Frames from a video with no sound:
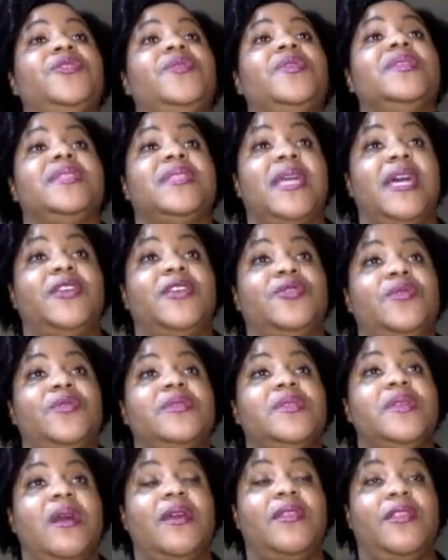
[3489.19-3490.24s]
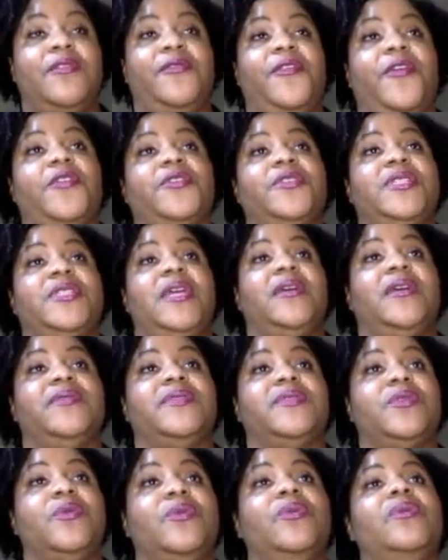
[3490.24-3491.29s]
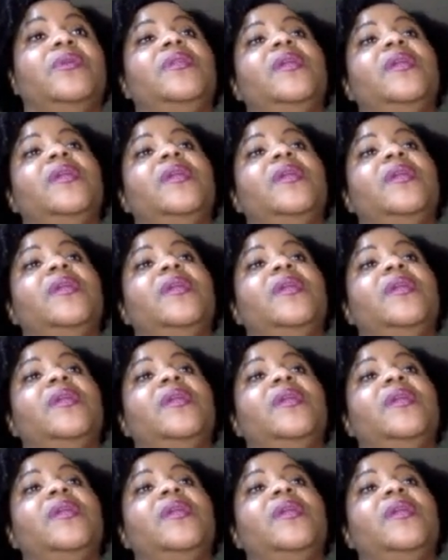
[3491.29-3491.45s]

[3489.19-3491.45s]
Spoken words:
schedules on the first day of school.